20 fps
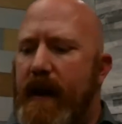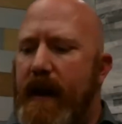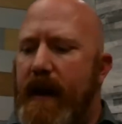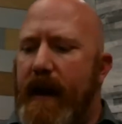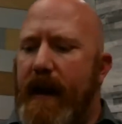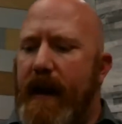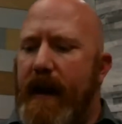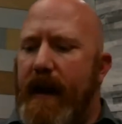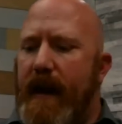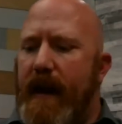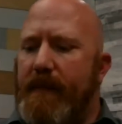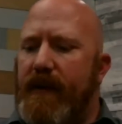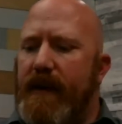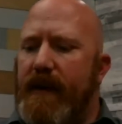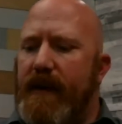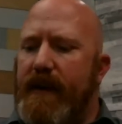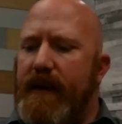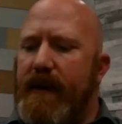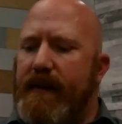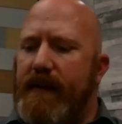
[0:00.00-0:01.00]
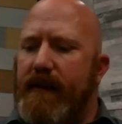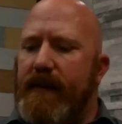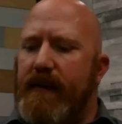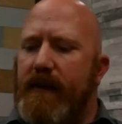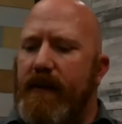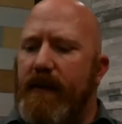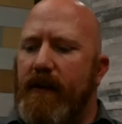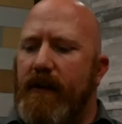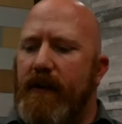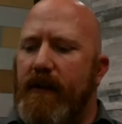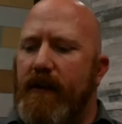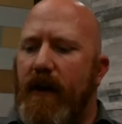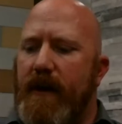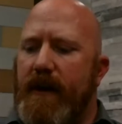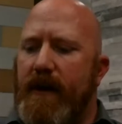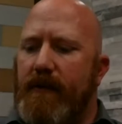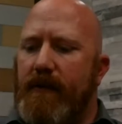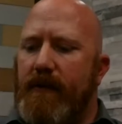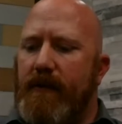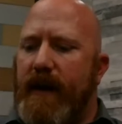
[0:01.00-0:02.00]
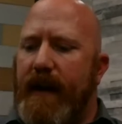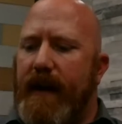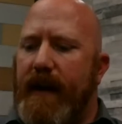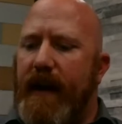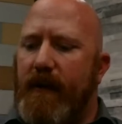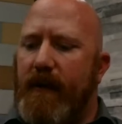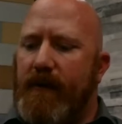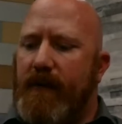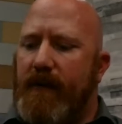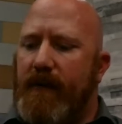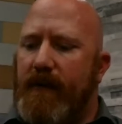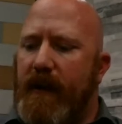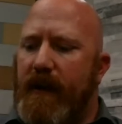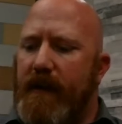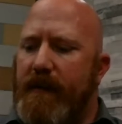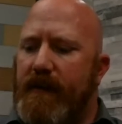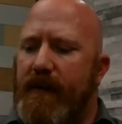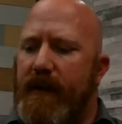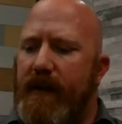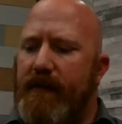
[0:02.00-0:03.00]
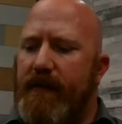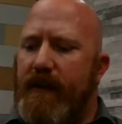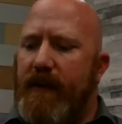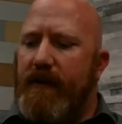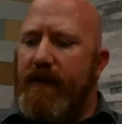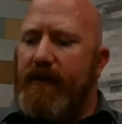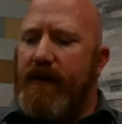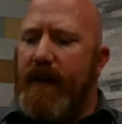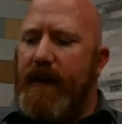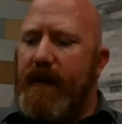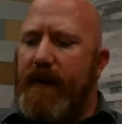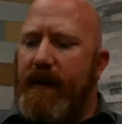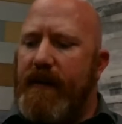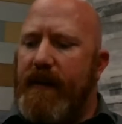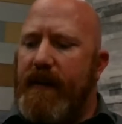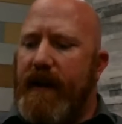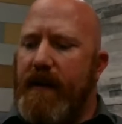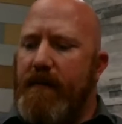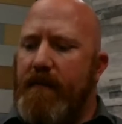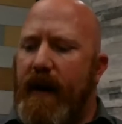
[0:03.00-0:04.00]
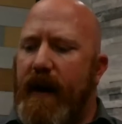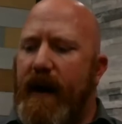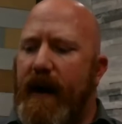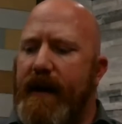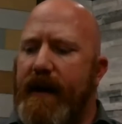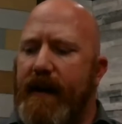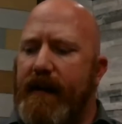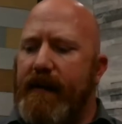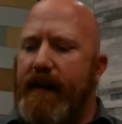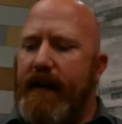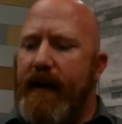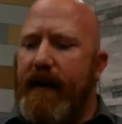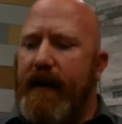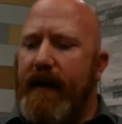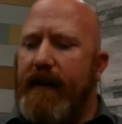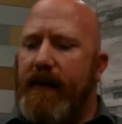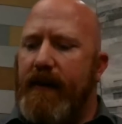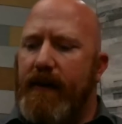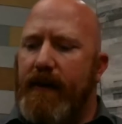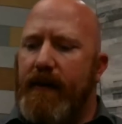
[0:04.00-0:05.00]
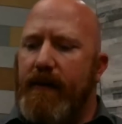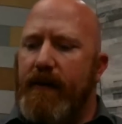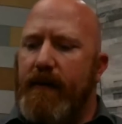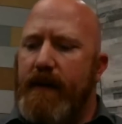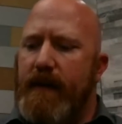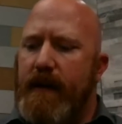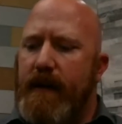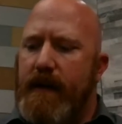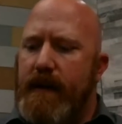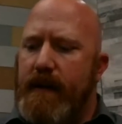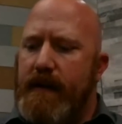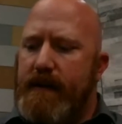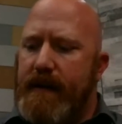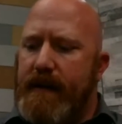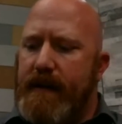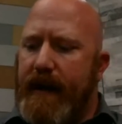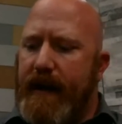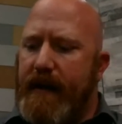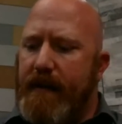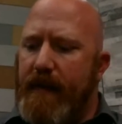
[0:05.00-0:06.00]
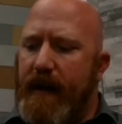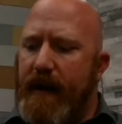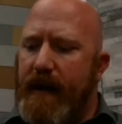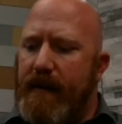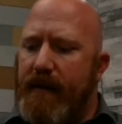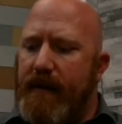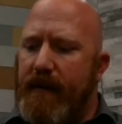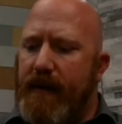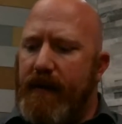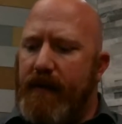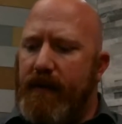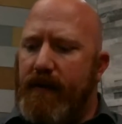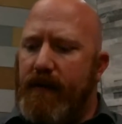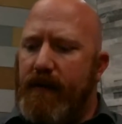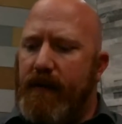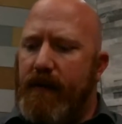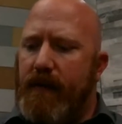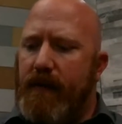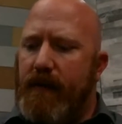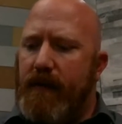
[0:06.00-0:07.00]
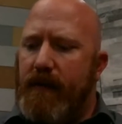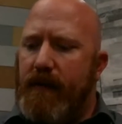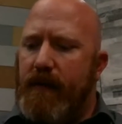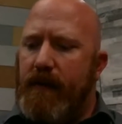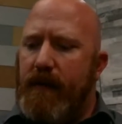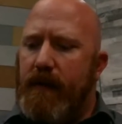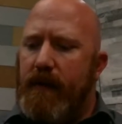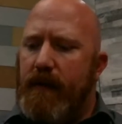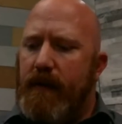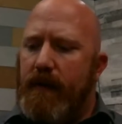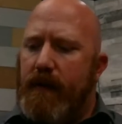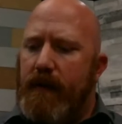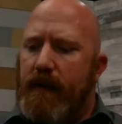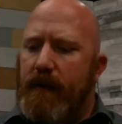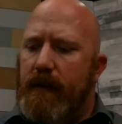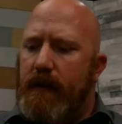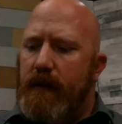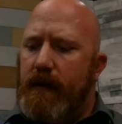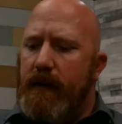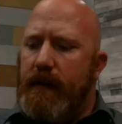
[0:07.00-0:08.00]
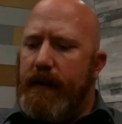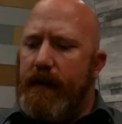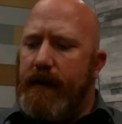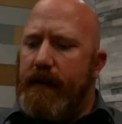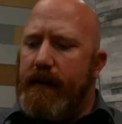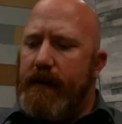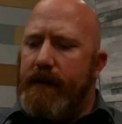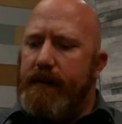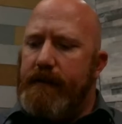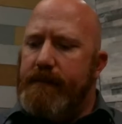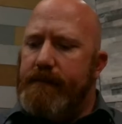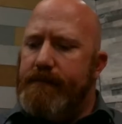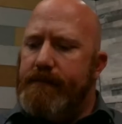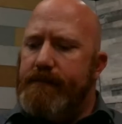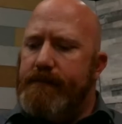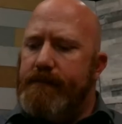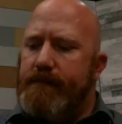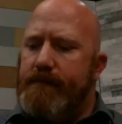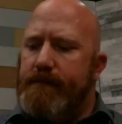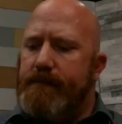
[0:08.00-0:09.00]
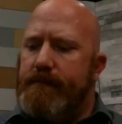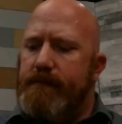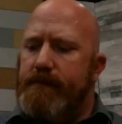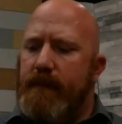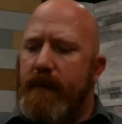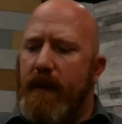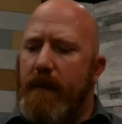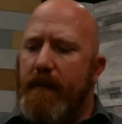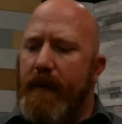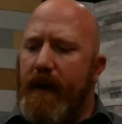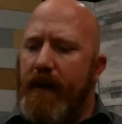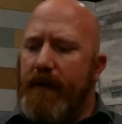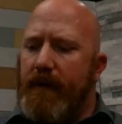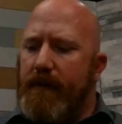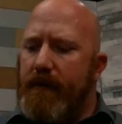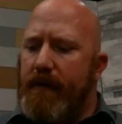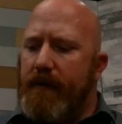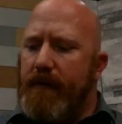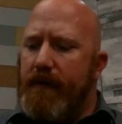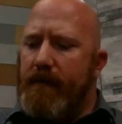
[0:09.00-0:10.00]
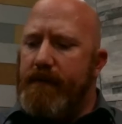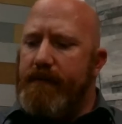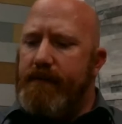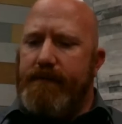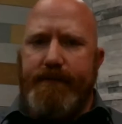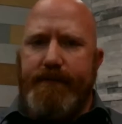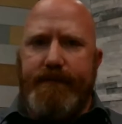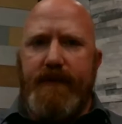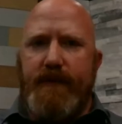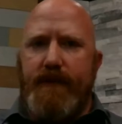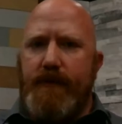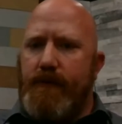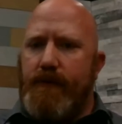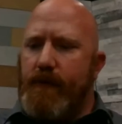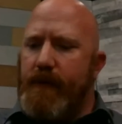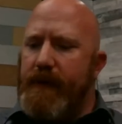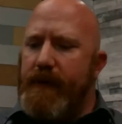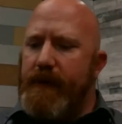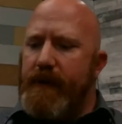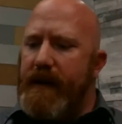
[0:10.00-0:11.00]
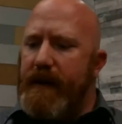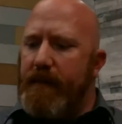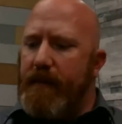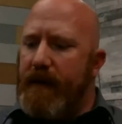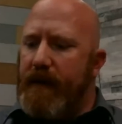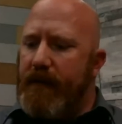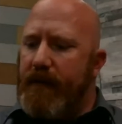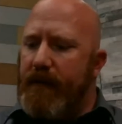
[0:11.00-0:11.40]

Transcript: And I'm seeing that the audio is cutting out. So let me see if there's anything in my end that I can do to kind of make this a better stream.